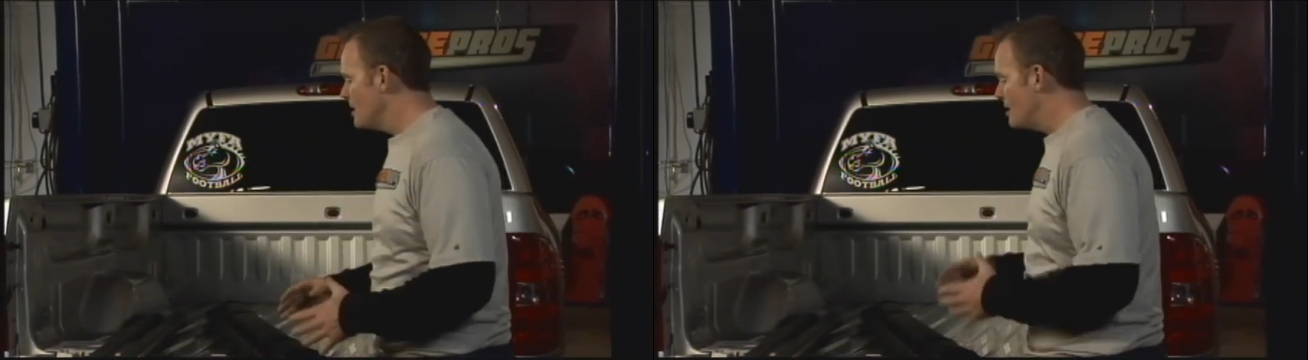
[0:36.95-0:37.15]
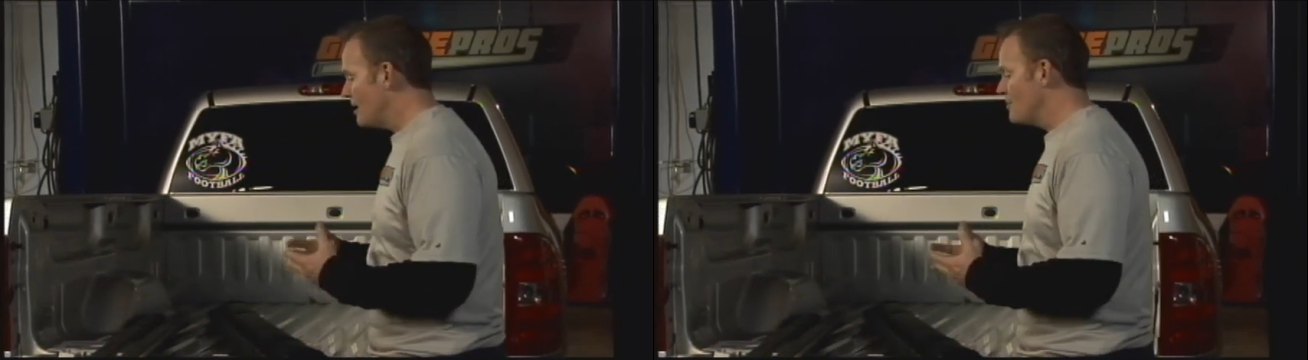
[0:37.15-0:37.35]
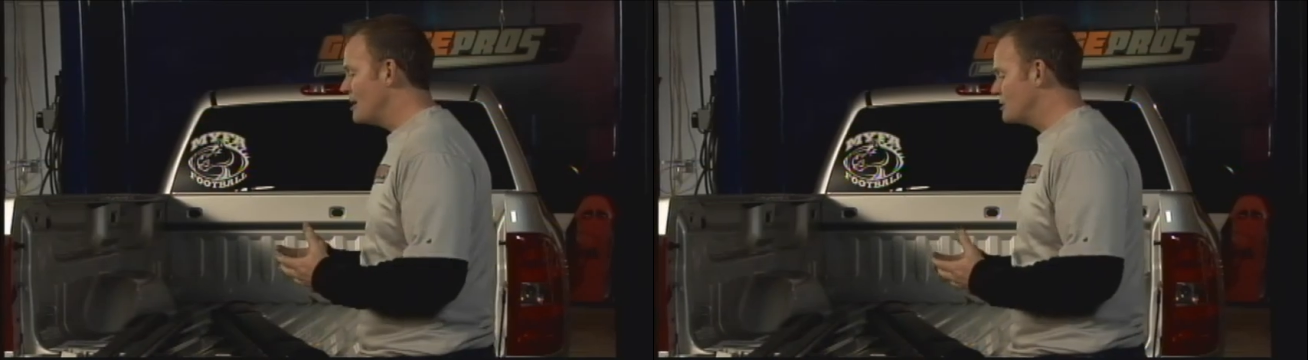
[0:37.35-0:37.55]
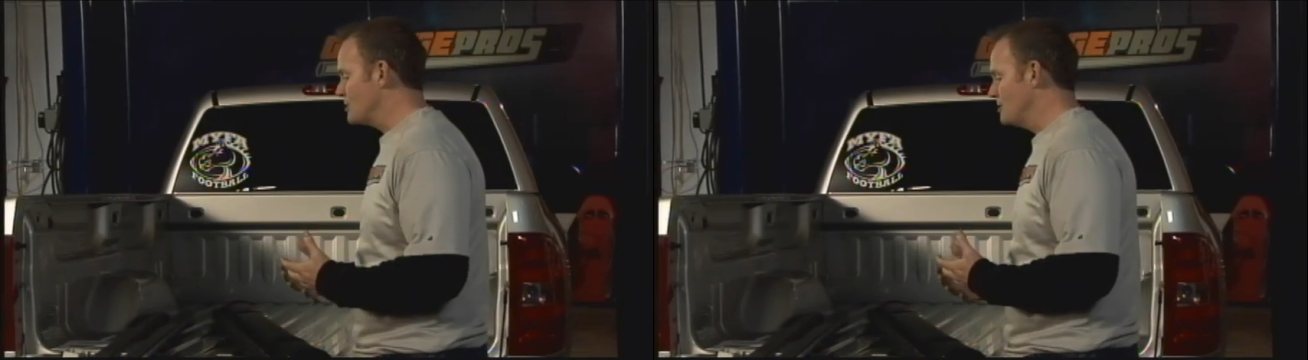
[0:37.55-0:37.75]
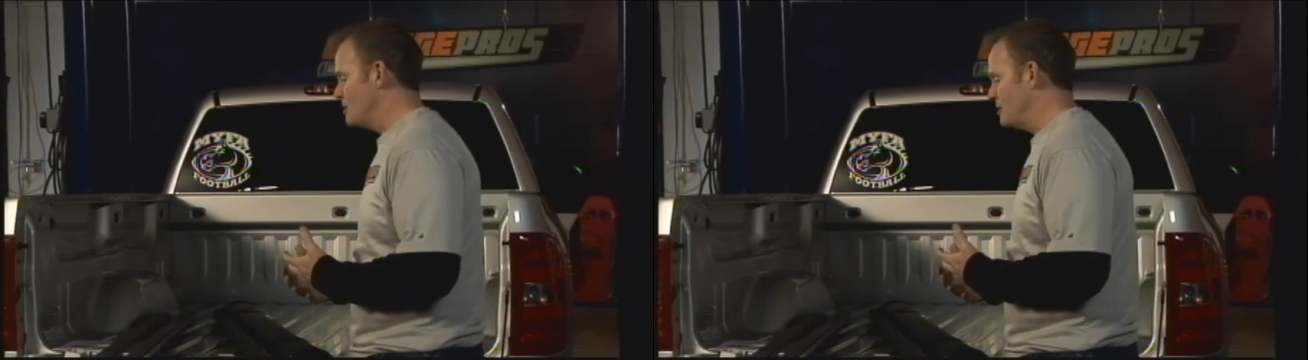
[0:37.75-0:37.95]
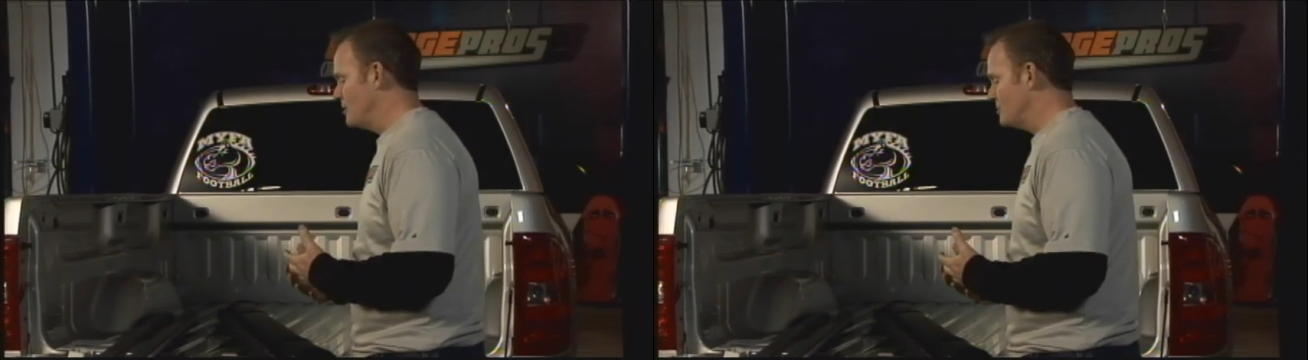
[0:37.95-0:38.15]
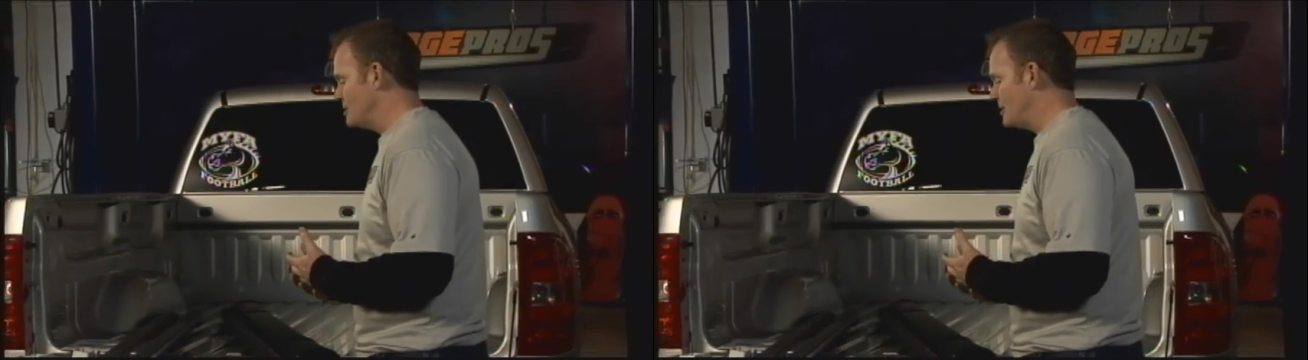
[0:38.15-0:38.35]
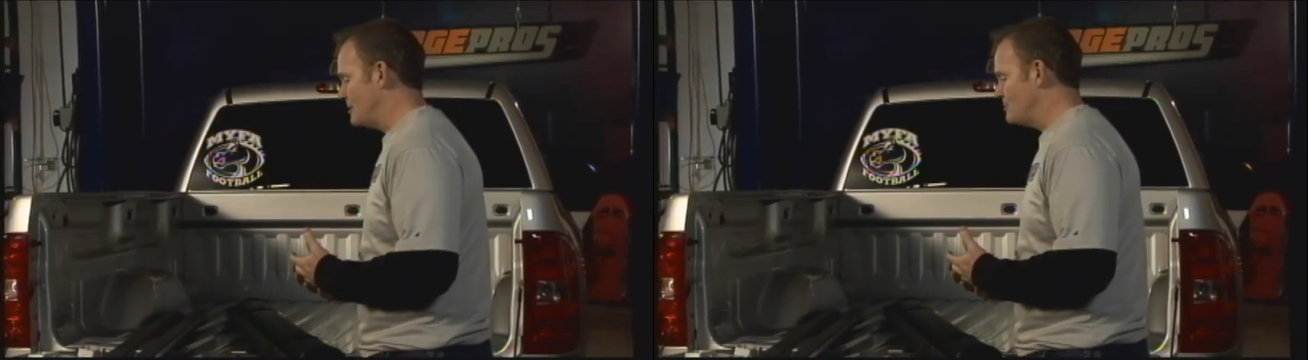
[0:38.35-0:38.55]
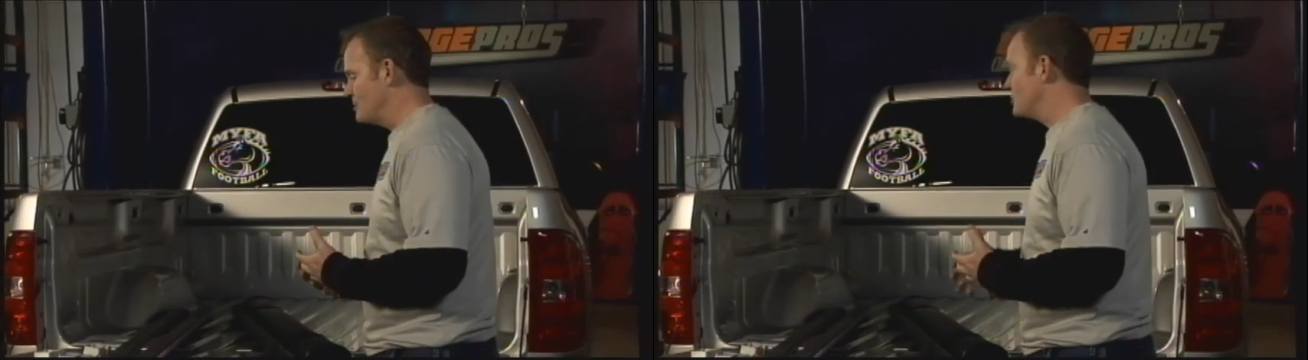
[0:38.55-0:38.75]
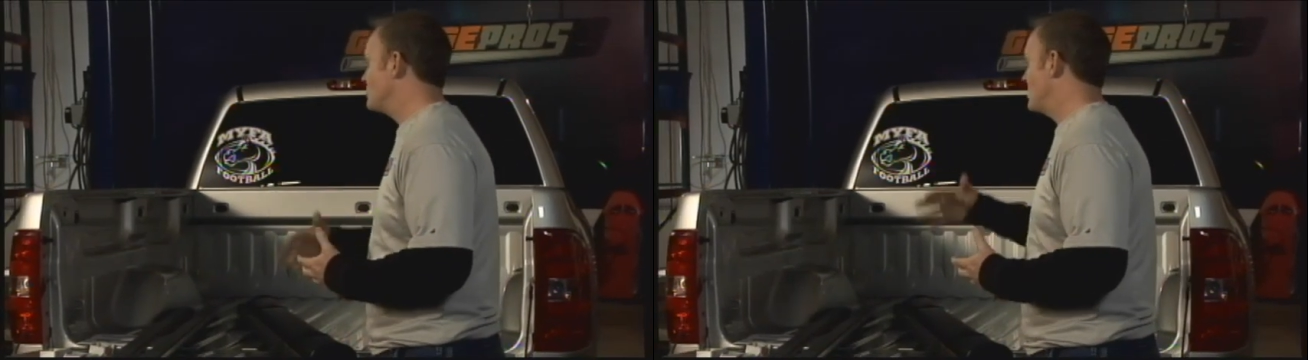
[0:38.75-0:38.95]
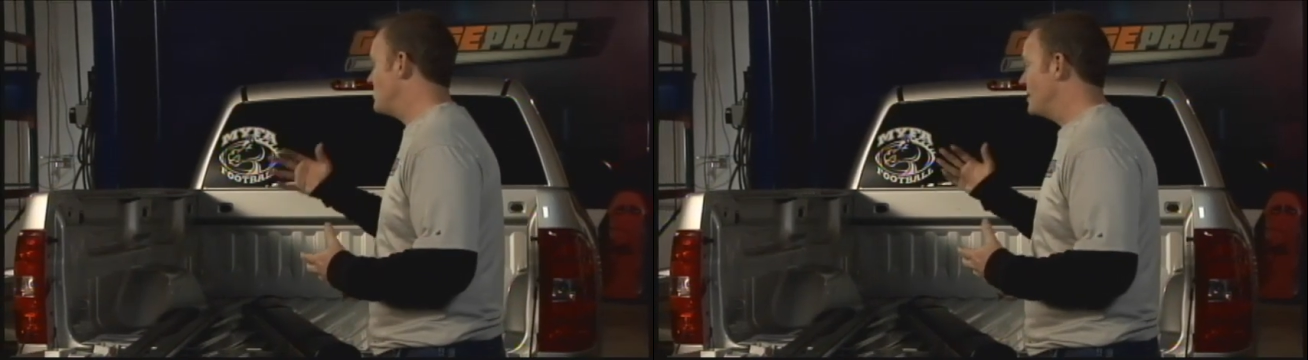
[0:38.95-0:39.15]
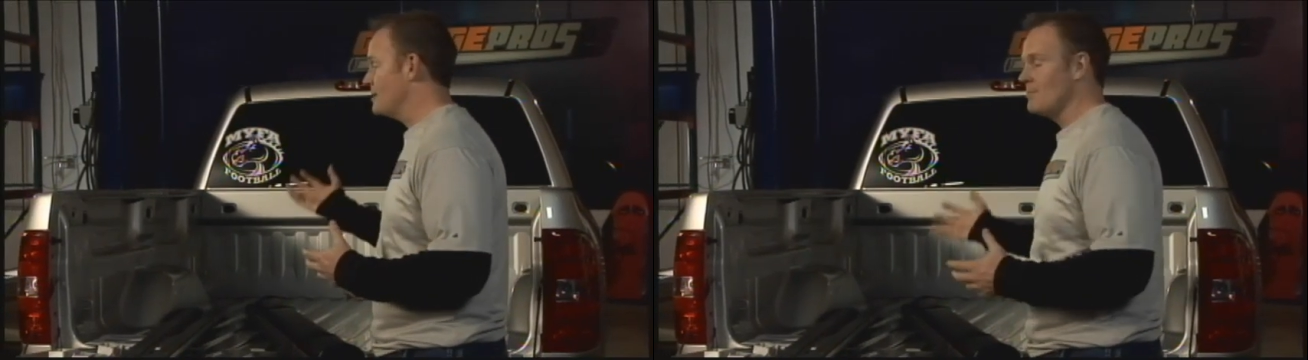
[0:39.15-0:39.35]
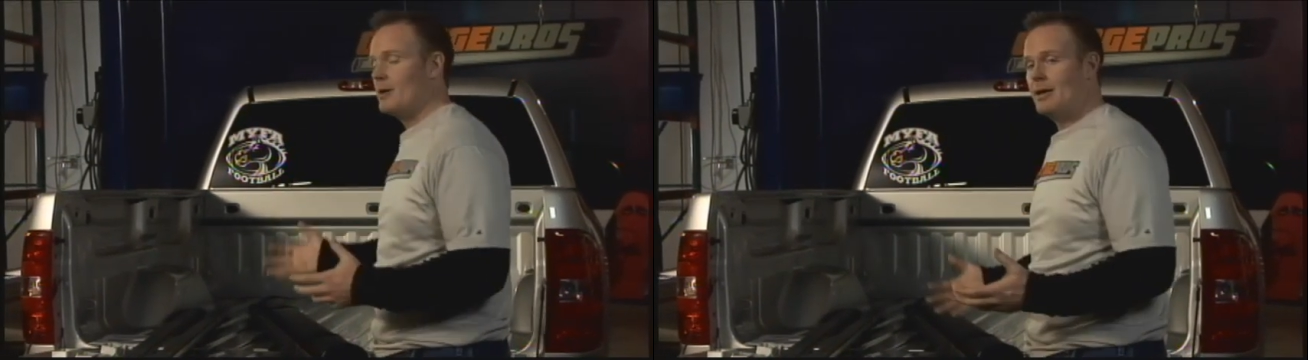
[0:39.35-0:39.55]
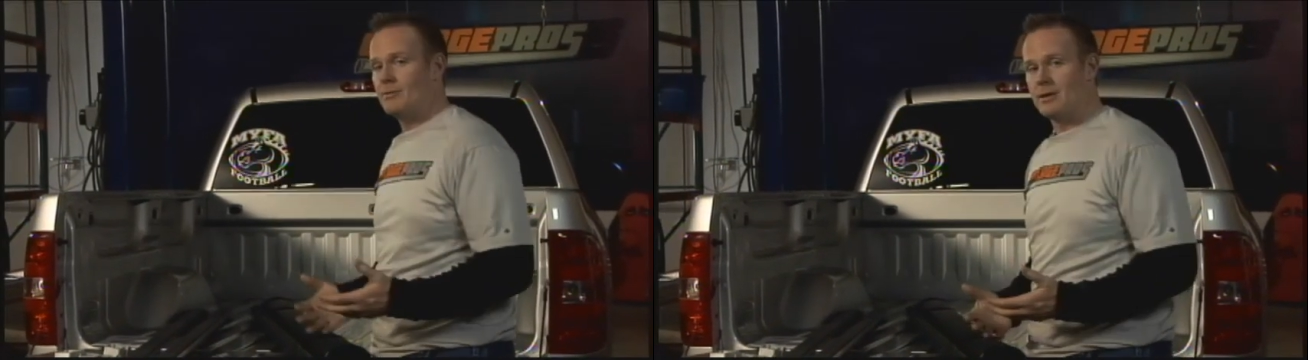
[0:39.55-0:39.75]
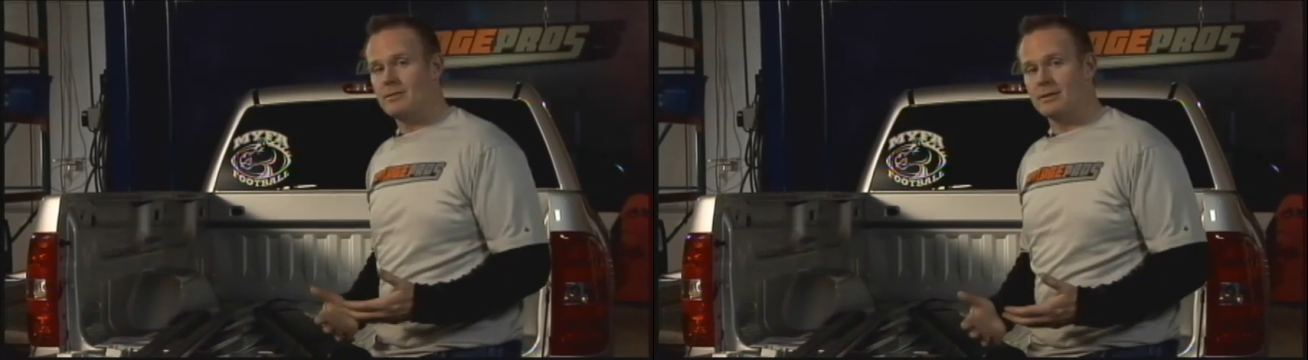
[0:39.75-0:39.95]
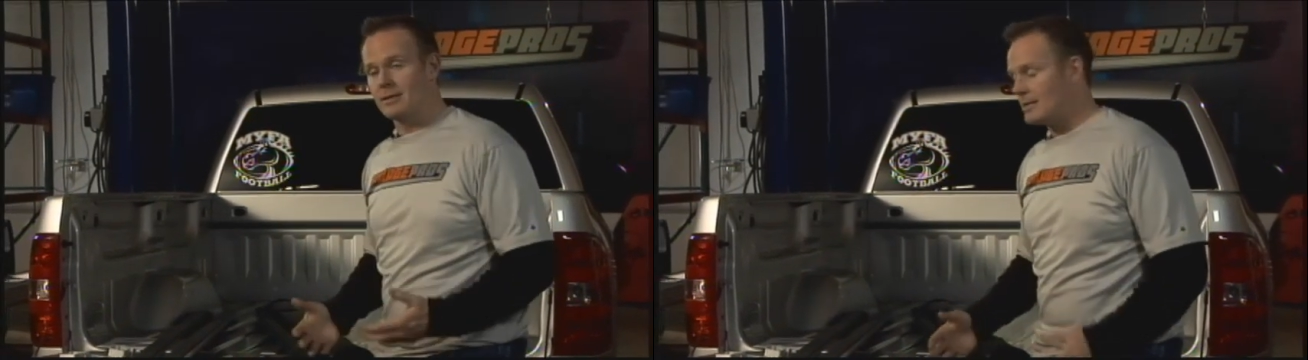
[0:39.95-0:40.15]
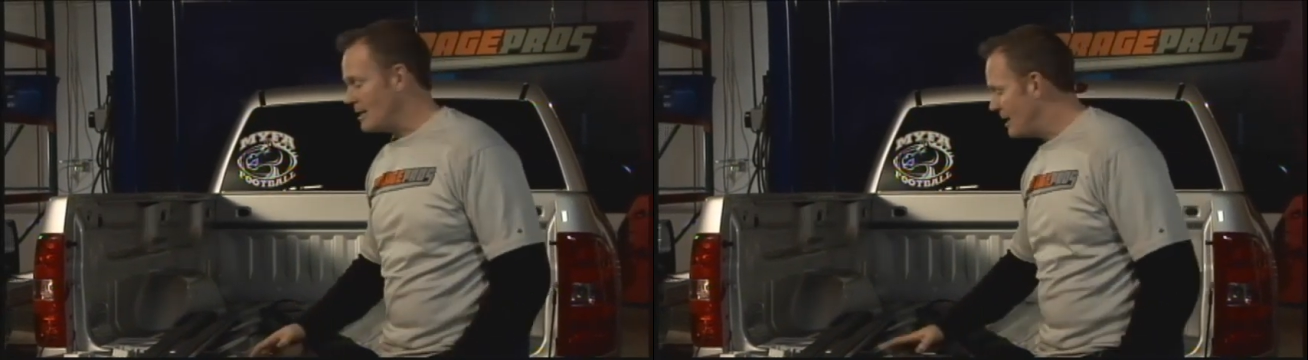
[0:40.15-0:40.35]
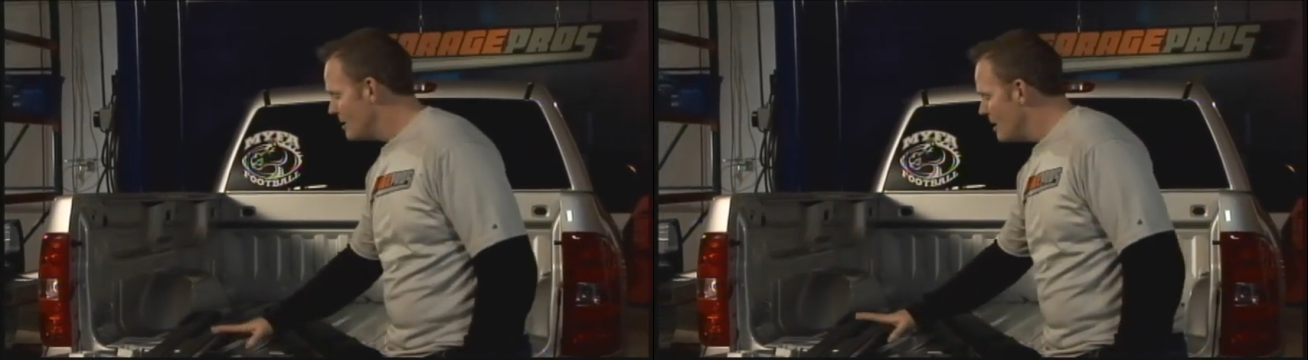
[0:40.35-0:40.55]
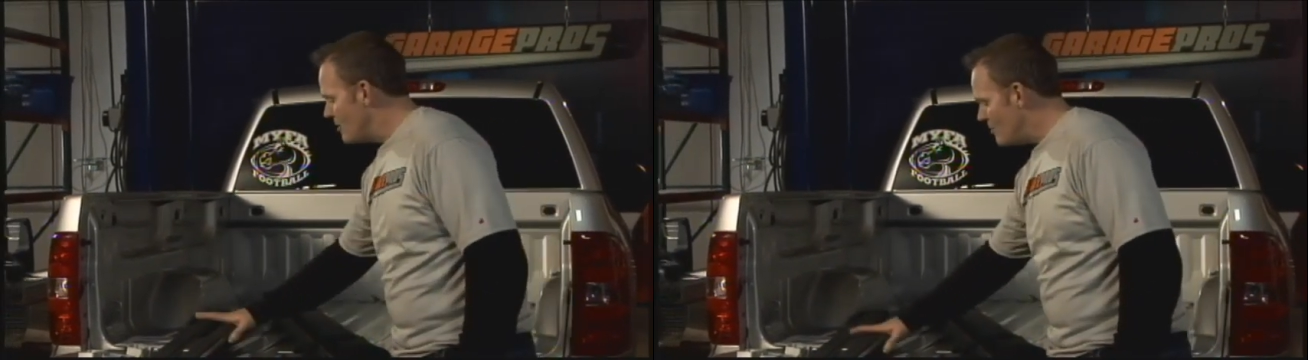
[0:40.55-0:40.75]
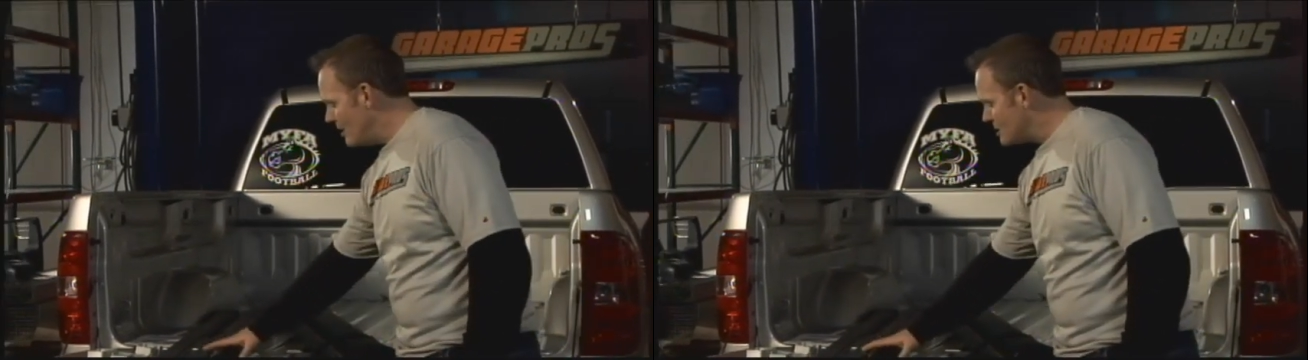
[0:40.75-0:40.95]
you got to make sure that you don't scrape any of the paint or anything like that. The bed